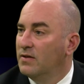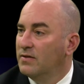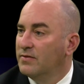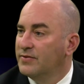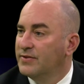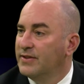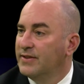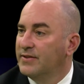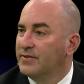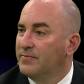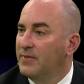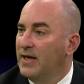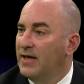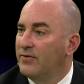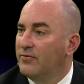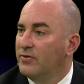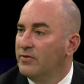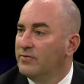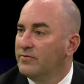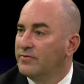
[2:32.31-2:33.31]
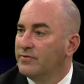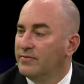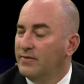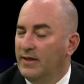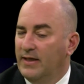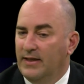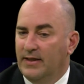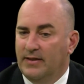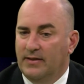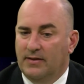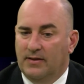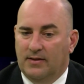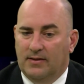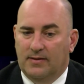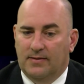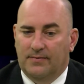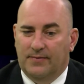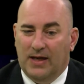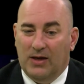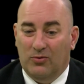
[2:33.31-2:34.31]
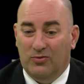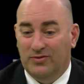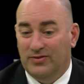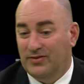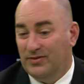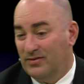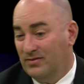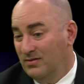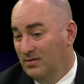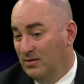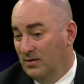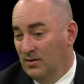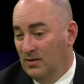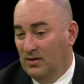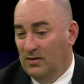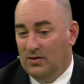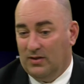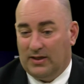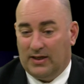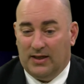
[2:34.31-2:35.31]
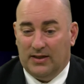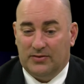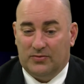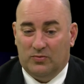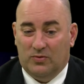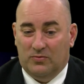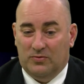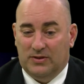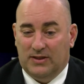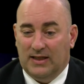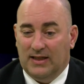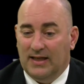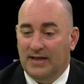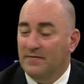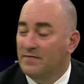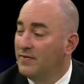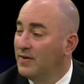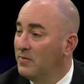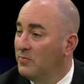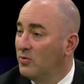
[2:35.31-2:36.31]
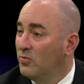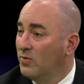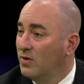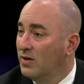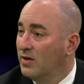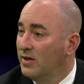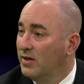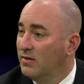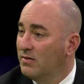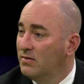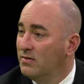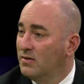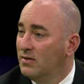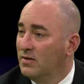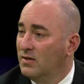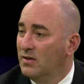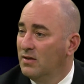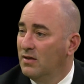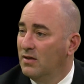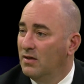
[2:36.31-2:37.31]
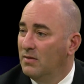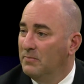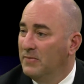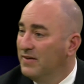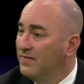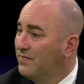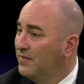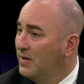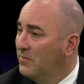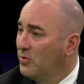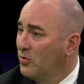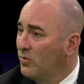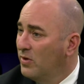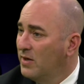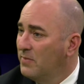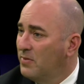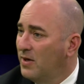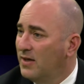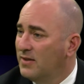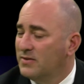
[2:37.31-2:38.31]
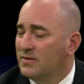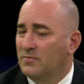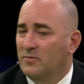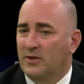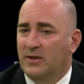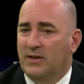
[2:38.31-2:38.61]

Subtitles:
Send it to Baton Rouge. And that was, gosh, what was that, late February? Mid-February, possibly?